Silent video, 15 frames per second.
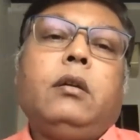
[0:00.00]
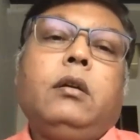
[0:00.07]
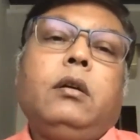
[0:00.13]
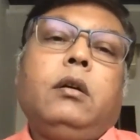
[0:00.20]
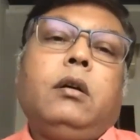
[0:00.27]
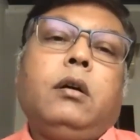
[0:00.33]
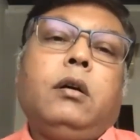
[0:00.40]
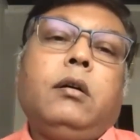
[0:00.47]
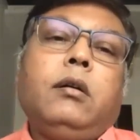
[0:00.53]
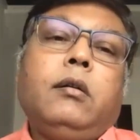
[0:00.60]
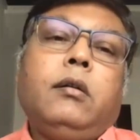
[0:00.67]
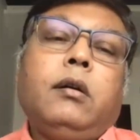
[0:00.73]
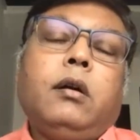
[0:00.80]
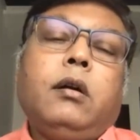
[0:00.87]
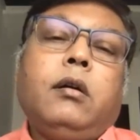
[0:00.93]

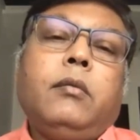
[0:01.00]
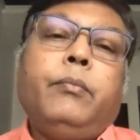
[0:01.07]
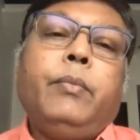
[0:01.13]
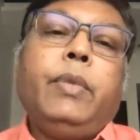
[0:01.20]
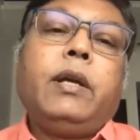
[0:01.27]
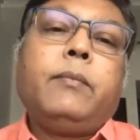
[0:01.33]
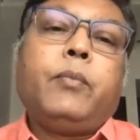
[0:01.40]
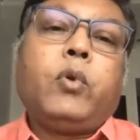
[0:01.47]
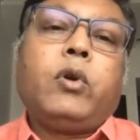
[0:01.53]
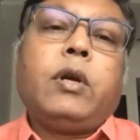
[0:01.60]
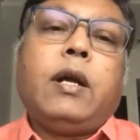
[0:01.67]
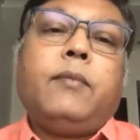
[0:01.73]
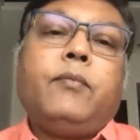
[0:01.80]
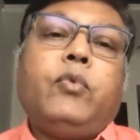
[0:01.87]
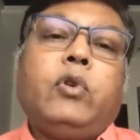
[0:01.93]
a big program
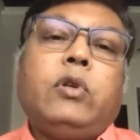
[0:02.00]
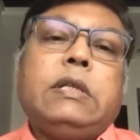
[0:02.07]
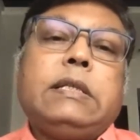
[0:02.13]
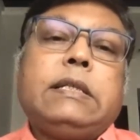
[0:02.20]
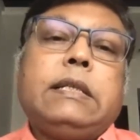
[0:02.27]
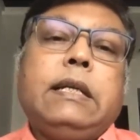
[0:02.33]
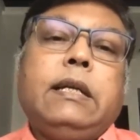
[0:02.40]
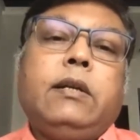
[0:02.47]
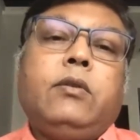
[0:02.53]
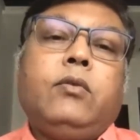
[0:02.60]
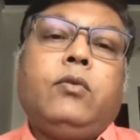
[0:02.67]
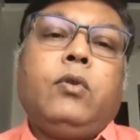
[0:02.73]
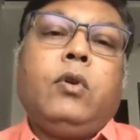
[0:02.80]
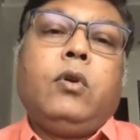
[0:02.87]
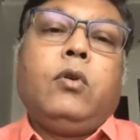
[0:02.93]
for the state
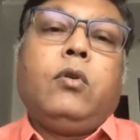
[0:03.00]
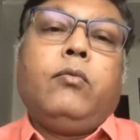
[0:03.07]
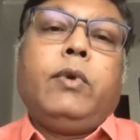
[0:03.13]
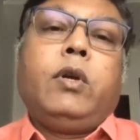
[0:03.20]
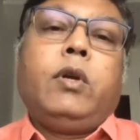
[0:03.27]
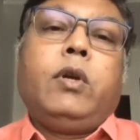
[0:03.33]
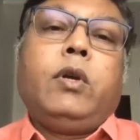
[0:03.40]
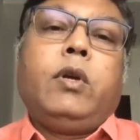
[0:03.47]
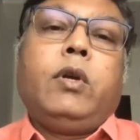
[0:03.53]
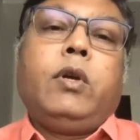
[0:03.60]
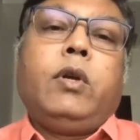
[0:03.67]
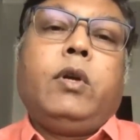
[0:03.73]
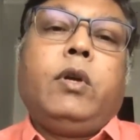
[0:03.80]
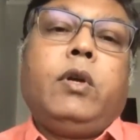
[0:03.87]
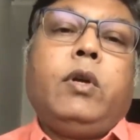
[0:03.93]
where all
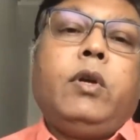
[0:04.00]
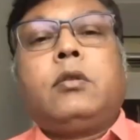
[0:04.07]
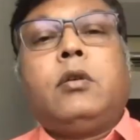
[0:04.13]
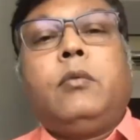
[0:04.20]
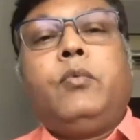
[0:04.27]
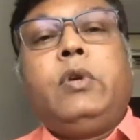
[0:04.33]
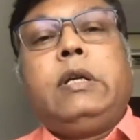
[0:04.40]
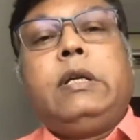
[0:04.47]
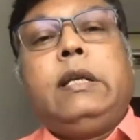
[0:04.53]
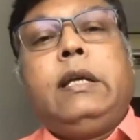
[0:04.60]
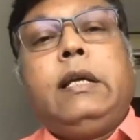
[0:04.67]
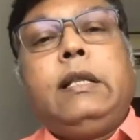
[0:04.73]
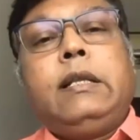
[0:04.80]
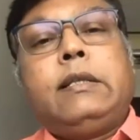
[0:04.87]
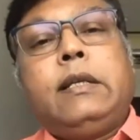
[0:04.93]
these community health
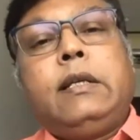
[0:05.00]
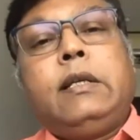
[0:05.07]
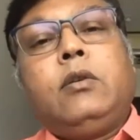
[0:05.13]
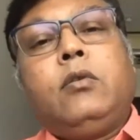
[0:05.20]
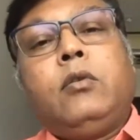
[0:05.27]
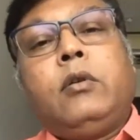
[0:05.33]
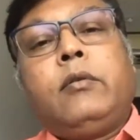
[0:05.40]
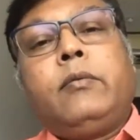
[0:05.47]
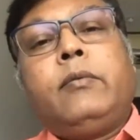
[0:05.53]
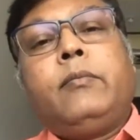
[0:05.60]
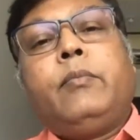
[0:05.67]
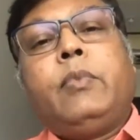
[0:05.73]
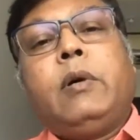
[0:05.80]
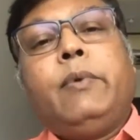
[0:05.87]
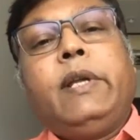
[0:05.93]
center or
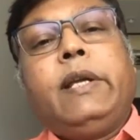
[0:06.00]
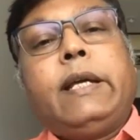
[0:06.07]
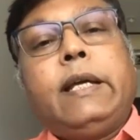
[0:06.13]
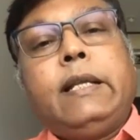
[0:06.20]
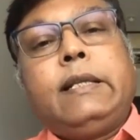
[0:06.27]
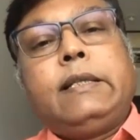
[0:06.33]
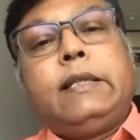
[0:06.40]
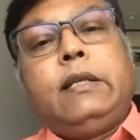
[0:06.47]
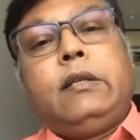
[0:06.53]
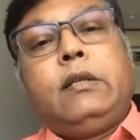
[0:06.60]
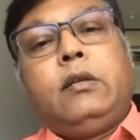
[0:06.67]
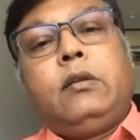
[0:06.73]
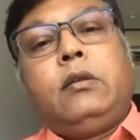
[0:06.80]
public health center